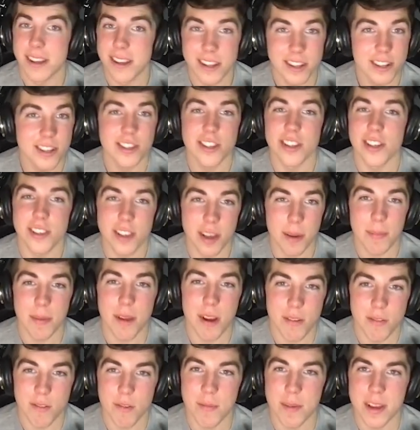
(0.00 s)
She's up
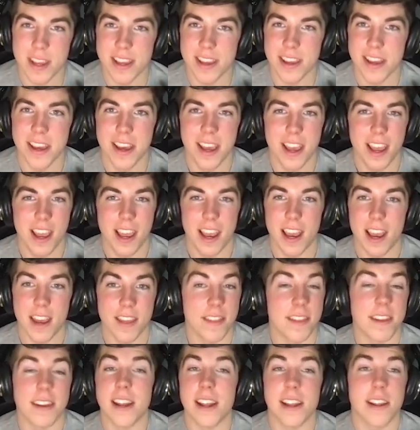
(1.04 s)
there for me. And
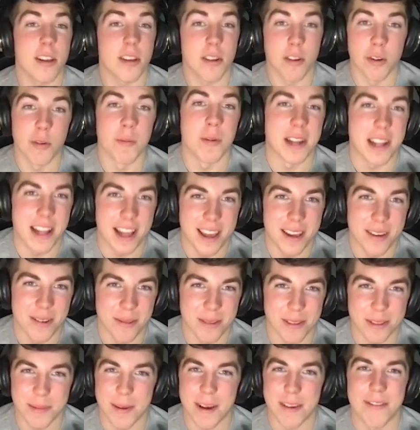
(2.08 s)
then Netta Dumate
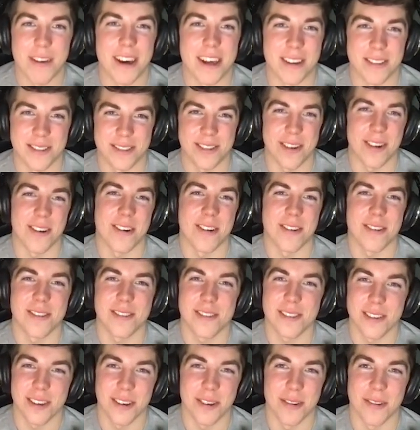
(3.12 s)
was my final starter.
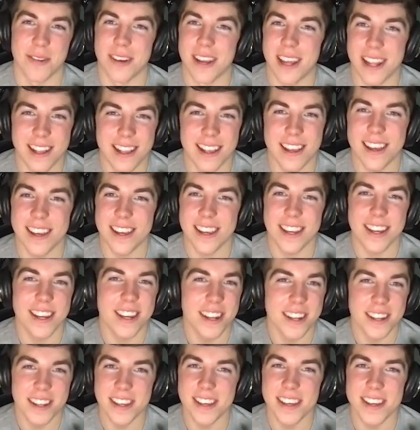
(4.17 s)
So Netta,
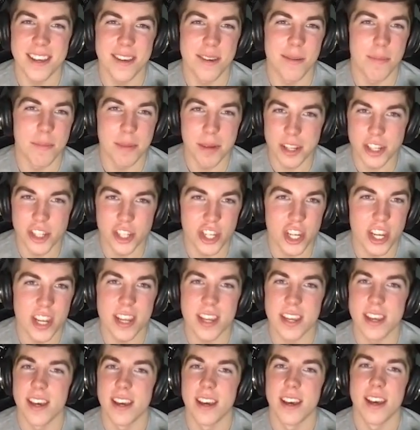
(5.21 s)
EDD,
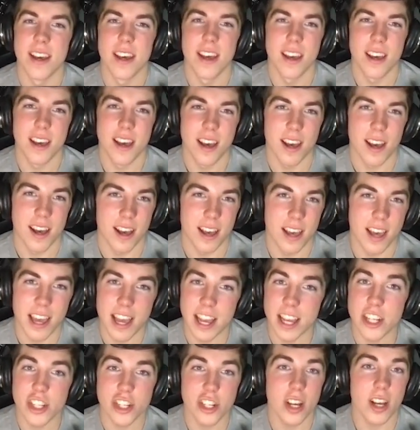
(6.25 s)
BG,
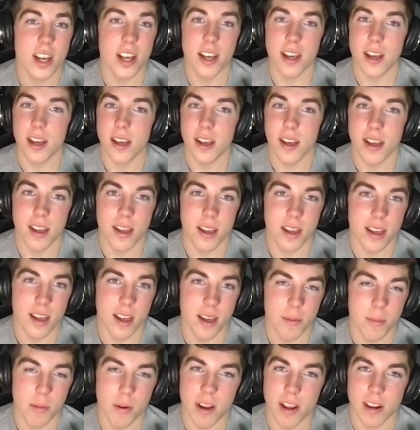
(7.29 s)
Asia,
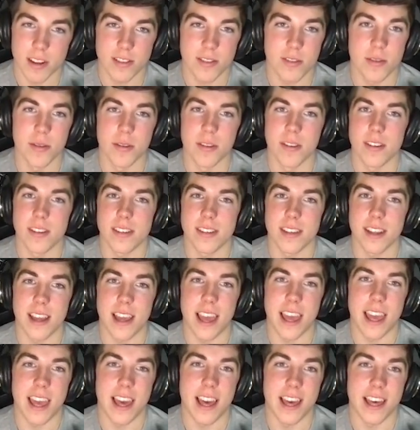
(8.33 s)
Brianna Stewart,
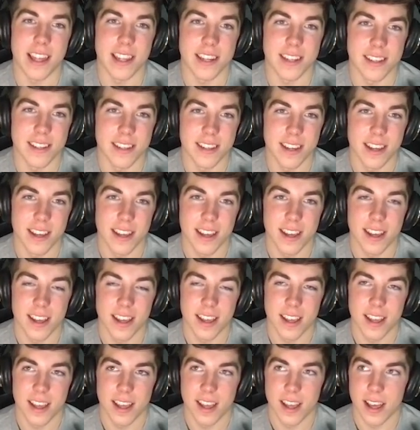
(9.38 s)
and
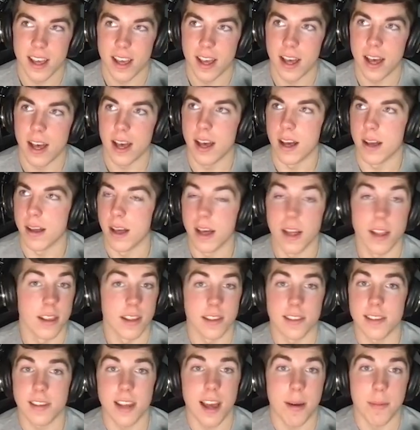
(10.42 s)

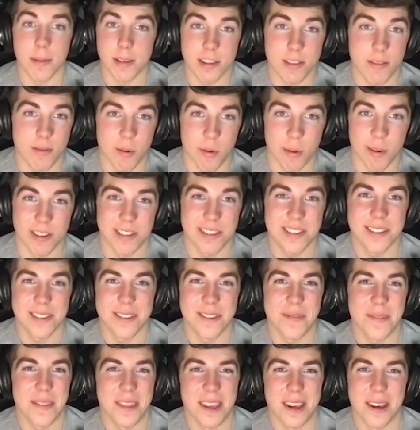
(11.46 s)
Alyssa Thomas, of course.
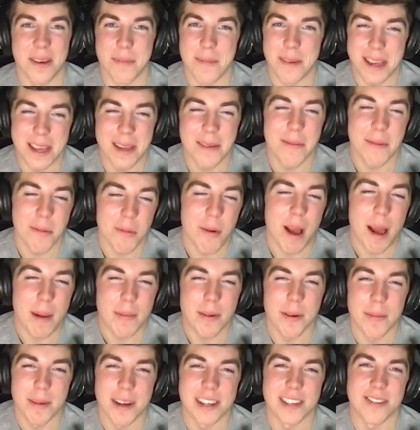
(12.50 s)
Wrapped
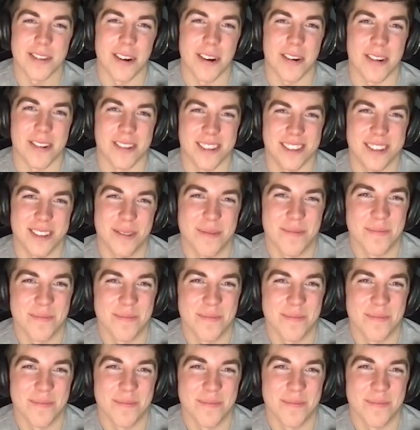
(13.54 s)
up my starters.